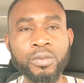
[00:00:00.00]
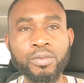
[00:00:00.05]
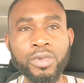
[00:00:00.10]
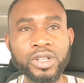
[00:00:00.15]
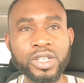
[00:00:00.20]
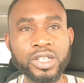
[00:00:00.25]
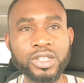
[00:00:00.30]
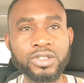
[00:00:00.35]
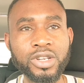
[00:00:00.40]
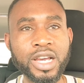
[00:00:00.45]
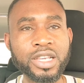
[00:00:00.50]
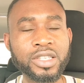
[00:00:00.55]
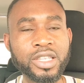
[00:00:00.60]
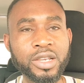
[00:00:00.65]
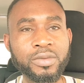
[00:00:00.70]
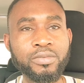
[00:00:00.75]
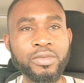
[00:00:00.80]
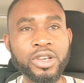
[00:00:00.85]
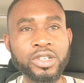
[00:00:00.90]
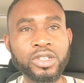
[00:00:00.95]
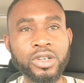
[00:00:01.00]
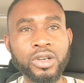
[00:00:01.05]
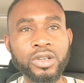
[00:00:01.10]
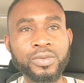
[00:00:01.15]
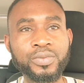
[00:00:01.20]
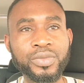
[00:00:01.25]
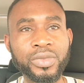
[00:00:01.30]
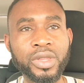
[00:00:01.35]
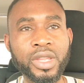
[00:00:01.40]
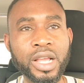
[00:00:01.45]
but the drastic
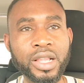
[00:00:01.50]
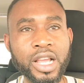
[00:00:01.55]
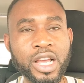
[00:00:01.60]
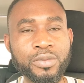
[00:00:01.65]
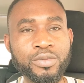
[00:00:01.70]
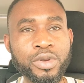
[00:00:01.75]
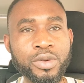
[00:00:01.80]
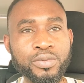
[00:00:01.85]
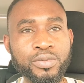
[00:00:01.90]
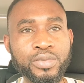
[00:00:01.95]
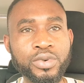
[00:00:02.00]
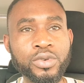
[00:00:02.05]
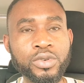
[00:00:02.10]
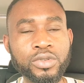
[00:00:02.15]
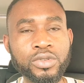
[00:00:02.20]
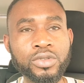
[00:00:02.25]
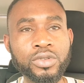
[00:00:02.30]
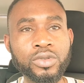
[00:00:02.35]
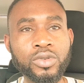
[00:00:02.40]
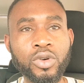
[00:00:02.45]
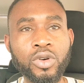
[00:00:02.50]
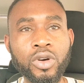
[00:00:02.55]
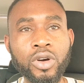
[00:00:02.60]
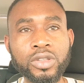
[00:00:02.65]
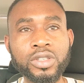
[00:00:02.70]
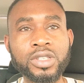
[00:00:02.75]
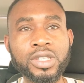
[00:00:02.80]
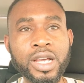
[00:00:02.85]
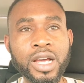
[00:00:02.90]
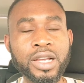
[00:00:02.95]
measure that have been put to
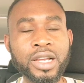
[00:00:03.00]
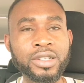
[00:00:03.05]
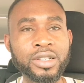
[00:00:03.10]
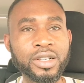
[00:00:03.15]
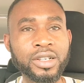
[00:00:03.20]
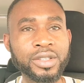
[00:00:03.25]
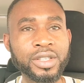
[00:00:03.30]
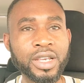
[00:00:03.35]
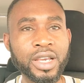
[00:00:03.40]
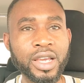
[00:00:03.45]
cut down